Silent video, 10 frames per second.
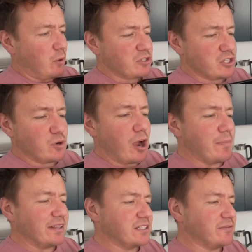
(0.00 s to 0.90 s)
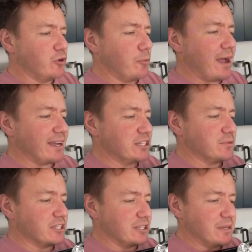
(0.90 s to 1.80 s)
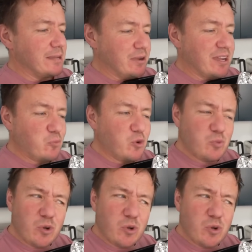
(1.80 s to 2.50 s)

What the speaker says: I wasn't sure how big this foil package was going to be, but it would